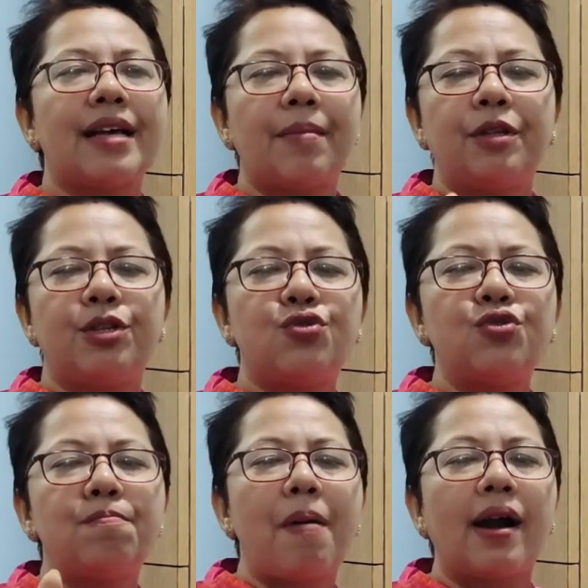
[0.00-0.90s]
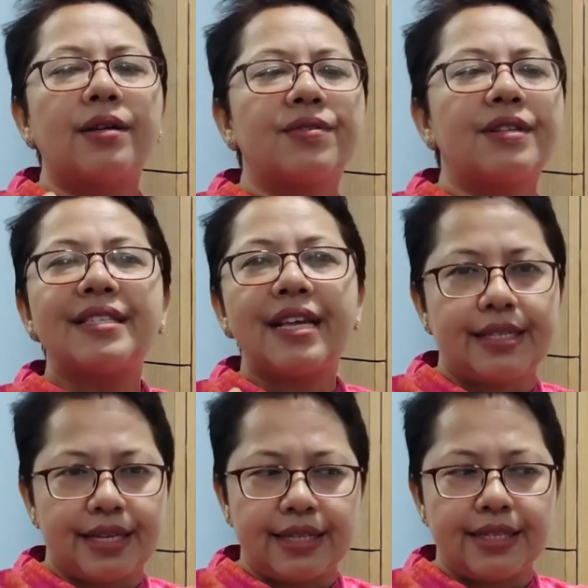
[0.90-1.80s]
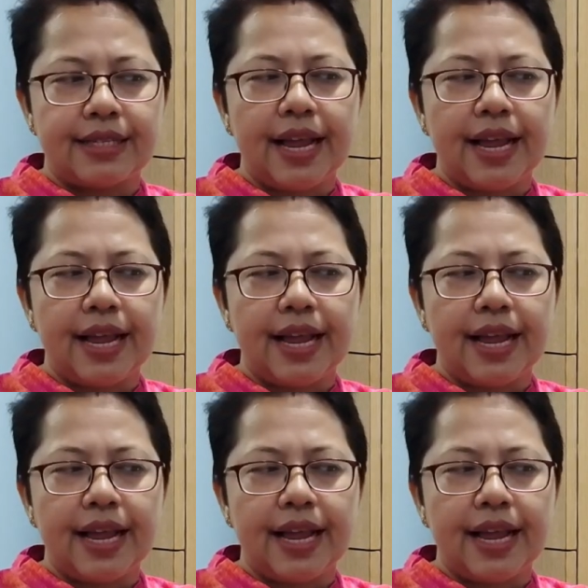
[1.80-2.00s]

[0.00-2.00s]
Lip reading: up the 2 parts of the sentence.